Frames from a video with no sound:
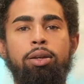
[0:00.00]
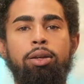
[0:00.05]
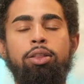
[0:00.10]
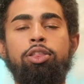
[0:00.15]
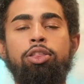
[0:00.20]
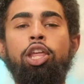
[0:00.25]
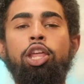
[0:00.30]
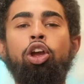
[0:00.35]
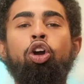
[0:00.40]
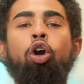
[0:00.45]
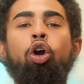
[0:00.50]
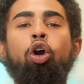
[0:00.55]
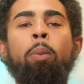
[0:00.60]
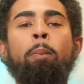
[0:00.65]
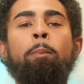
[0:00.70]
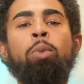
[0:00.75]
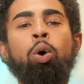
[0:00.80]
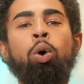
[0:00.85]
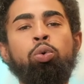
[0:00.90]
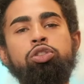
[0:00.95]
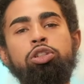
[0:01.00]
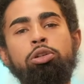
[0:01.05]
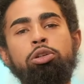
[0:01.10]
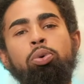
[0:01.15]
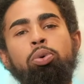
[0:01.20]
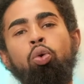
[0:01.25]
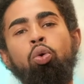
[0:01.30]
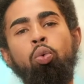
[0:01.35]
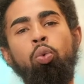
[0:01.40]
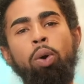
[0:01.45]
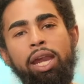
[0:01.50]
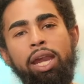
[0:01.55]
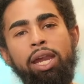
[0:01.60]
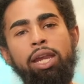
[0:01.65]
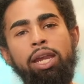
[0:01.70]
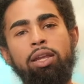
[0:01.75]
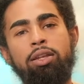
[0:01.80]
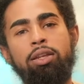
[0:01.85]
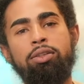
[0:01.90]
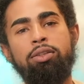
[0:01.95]
There are multiple
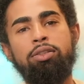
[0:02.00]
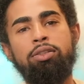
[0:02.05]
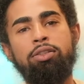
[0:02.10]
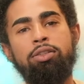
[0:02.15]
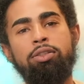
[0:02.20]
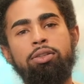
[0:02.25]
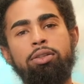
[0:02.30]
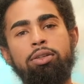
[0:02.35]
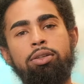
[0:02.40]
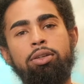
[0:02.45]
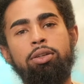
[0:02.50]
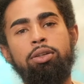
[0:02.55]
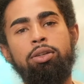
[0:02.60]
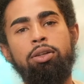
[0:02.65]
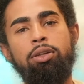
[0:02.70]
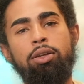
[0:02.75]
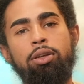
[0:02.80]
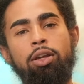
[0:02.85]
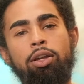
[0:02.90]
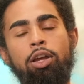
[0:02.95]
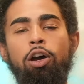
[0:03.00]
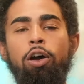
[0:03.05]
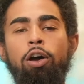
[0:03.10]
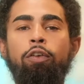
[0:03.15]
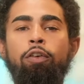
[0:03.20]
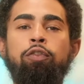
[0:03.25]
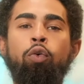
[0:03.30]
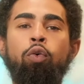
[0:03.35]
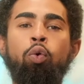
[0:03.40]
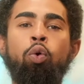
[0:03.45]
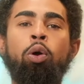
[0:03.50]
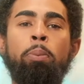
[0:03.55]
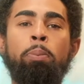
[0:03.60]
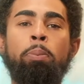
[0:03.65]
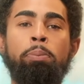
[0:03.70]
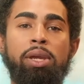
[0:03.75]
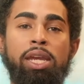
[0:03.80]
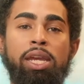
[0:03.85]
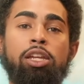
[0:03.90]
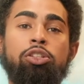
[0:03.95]
ways for
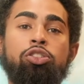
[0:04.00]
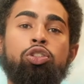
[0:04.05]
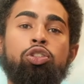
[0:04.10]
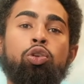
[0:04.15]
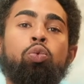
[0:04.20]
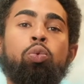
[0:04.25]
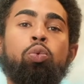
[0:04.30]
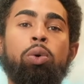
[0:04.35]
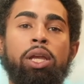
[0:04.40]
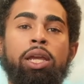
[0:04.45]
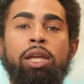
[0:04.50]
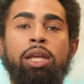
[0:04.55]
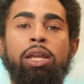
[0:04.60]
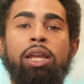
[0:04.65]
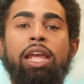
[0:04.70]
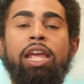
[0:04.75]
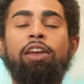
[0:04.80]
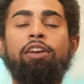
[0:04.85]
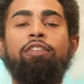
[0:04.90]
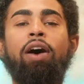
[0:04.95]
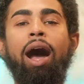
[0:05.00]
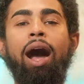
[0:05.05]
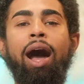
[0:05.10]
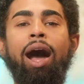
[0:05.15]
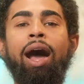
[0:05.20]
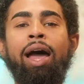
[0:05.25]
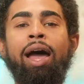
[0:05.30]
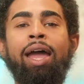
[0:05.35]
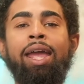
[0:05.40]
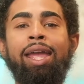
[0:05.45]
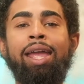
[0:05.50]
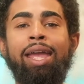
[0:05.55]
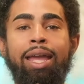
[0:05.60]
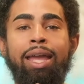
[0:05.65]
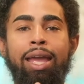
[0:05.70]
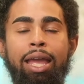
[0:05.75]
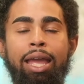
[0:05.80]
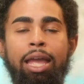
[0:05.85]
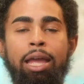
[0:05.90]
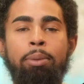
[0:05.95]
me to win if I
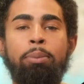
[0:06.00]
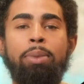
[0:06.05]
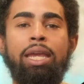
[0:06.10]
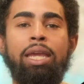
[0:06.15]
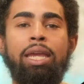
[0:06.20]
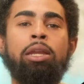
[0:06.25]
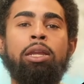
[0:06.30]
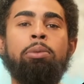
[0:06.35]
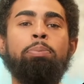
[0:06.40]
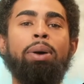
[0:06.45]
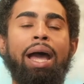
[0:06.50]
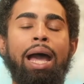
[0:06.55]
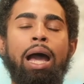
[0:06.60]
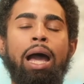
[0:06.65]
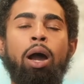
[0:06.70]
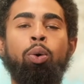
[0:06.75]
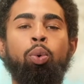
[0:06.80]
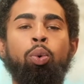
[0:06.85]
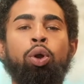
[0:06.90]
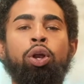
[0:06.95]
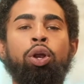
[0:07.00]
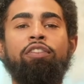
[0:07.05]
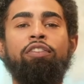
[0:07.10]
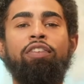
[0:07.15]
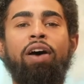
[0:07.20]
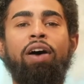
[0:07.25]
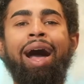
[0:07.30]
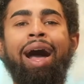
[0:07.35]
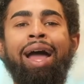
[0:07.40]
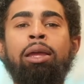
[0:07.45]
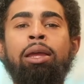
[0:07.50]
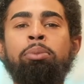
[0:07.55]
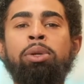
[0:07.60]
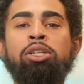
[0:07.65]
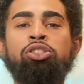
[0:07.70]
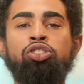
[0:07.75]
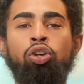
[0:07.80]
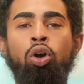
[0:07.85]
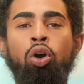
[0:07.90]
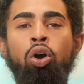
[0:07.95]
am in power, if I am in
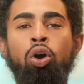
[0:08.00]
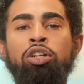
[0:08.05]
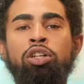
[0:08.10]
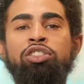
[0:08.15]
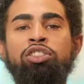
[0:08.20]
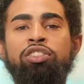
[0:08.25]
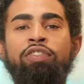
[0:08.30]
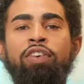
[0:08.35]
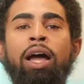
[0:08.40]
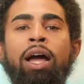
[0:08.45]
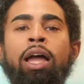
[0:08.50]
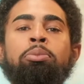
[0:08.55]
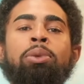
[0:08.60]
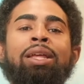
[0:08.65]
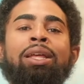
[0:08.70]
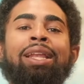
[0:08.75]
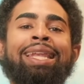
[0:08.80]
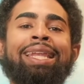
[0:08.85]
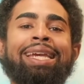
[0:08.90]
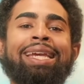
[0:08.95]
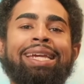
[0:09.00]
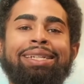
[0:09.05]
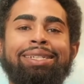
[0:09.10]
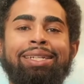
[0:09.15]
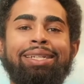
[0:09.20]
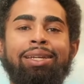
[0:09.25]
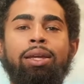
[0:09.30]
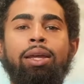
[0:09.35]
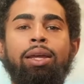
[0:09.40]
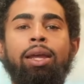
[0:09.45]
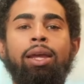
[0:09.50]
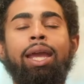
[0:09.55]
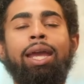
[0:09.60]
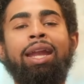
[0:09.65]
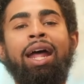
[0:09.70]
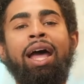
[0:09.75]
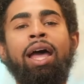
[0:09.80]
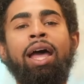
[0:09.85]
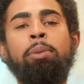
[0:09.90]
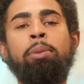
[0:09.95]
charge, if I am elite, and
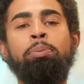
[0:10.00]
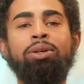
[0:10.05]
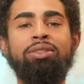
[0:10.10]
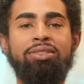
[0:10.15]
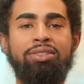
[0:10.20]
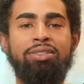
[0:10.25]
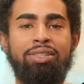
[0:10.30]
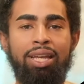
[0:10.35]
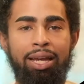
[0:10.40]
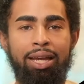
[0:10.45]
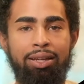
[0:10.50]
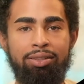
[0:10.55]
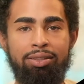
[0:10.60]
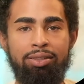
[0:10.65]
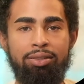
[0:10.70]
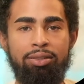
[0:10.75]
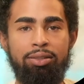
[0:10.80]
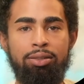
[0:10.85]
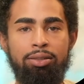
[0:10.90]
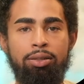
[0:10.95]
I possess